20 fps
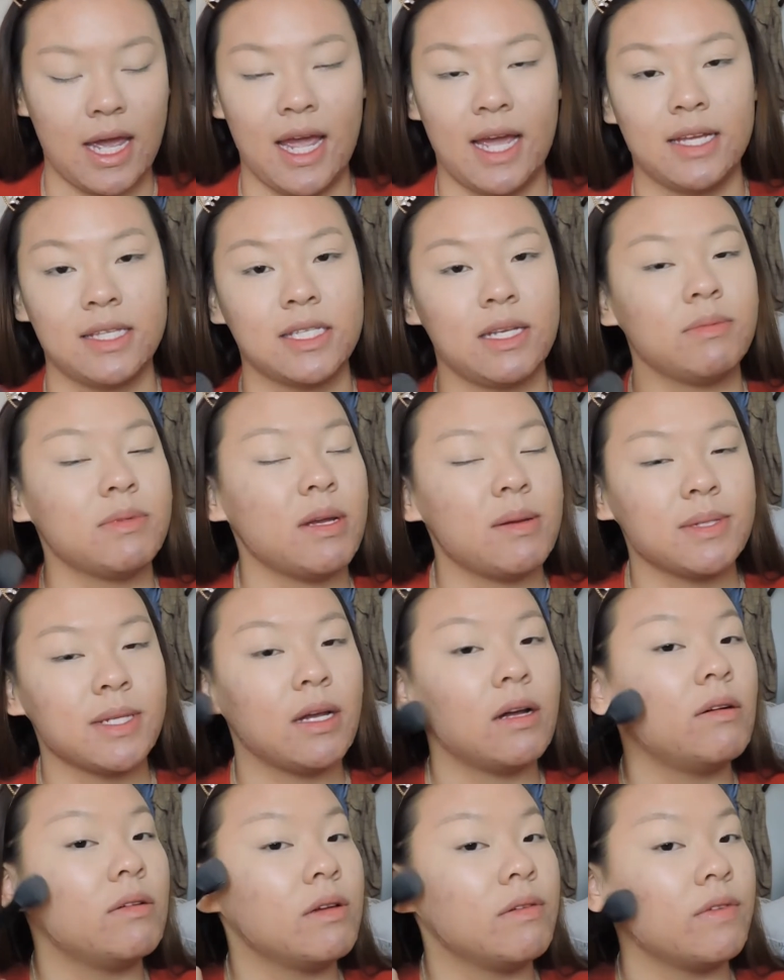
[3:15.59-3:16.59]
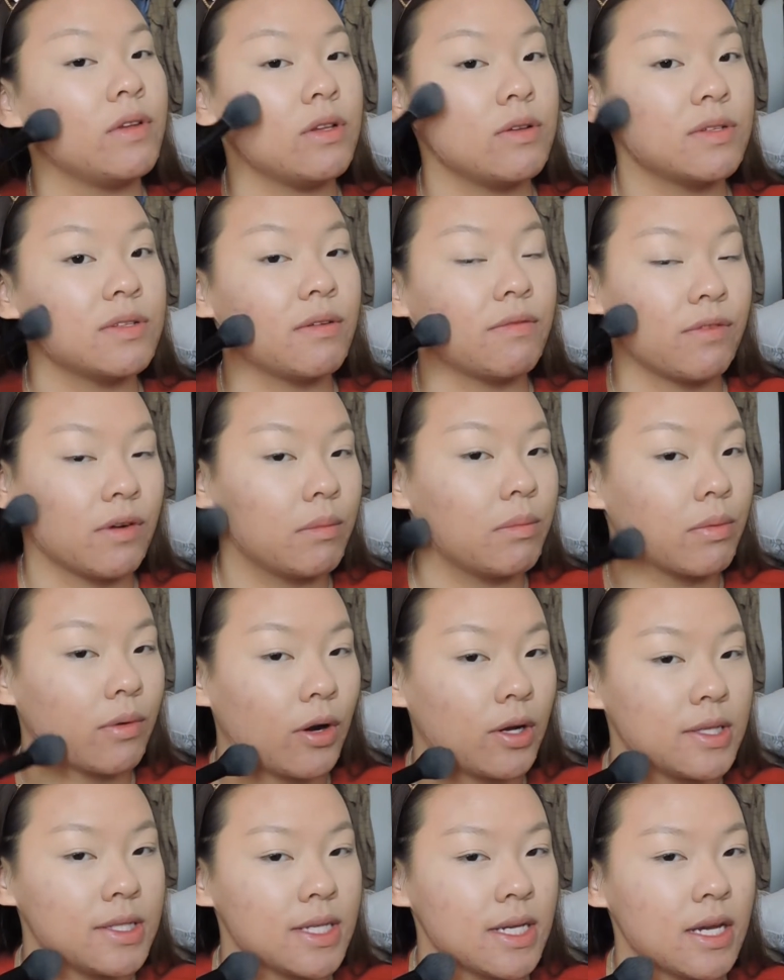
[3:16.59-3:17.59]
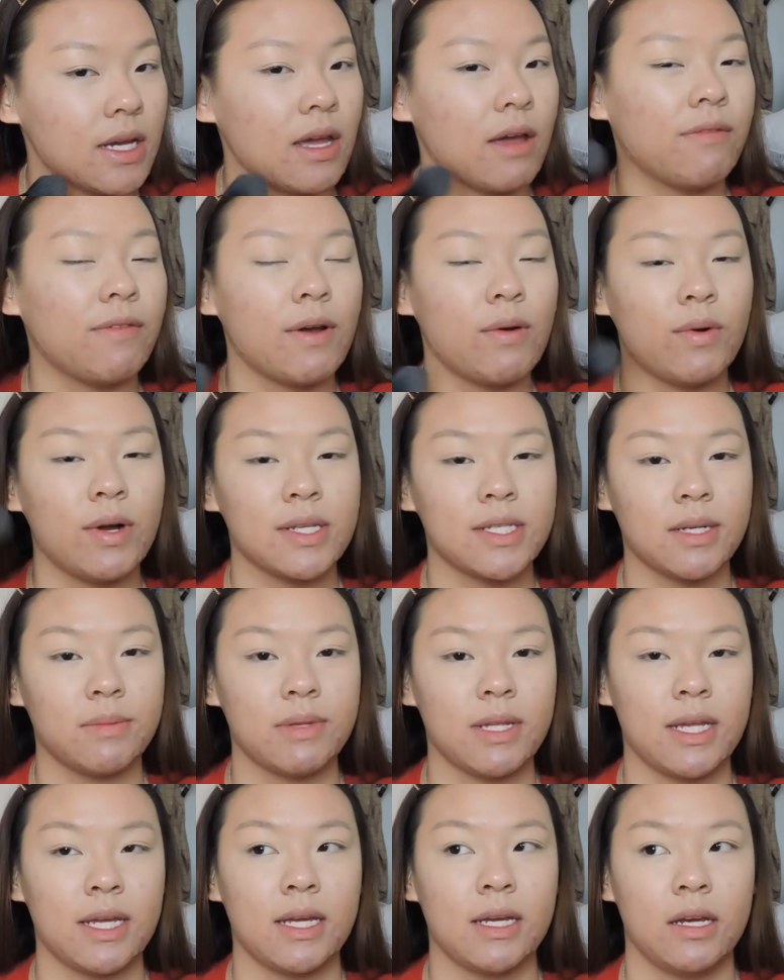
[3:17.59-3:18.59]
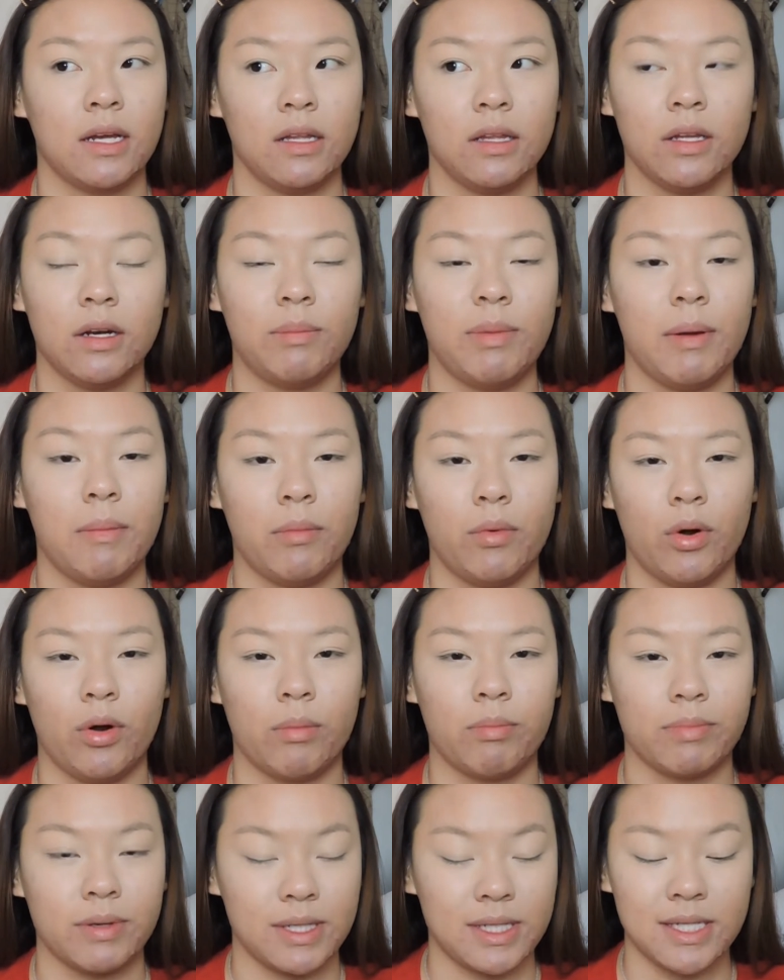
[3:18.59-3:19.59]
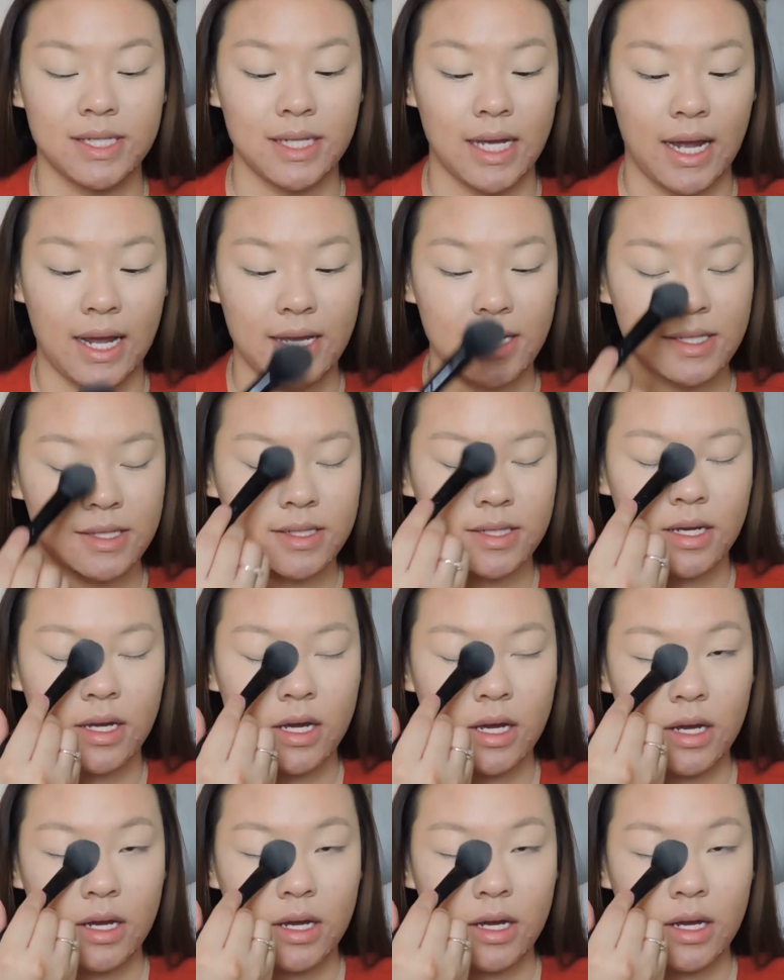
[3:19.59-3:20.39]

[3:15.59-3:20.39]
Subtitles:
and sometimes I'll even use it for bronzing if I want something a little bit more precise.